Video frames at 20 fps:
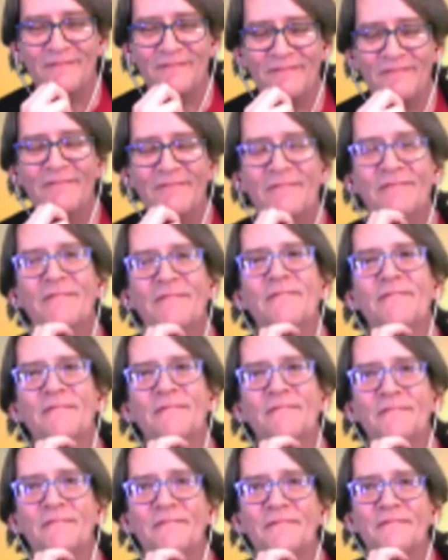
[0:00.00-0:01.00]

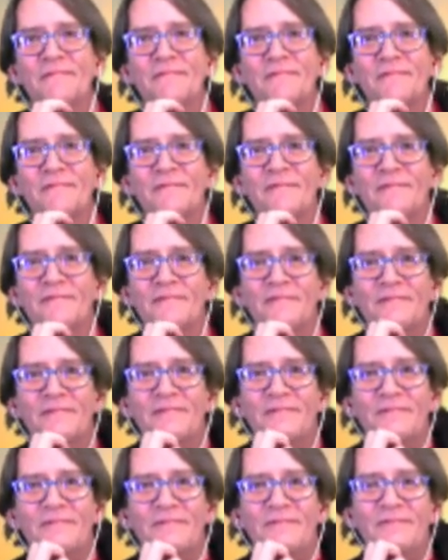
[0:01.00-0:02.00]

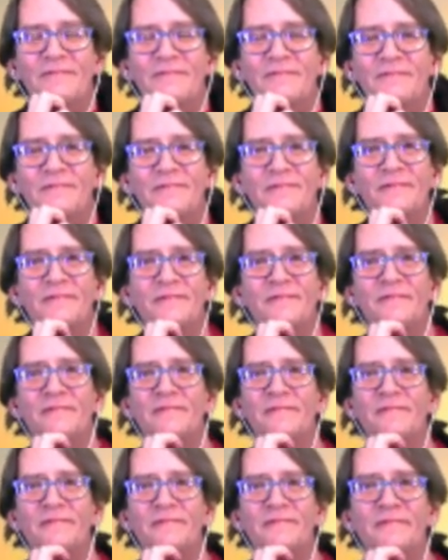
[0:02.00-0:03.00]

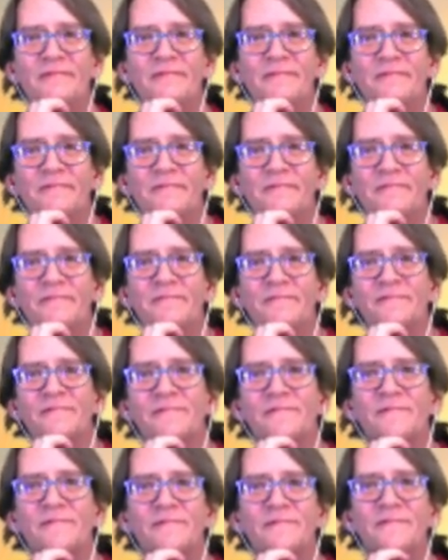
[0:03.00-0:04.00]

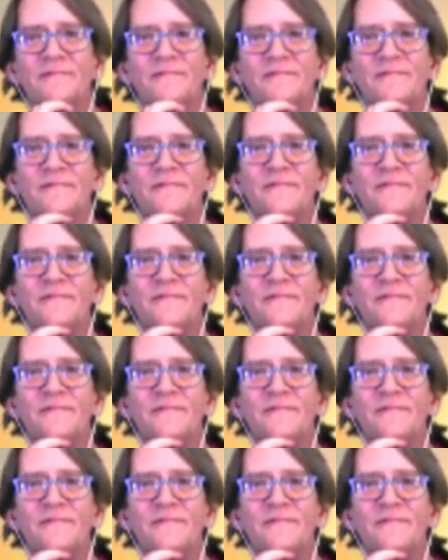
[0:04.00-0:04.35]
(not speaking)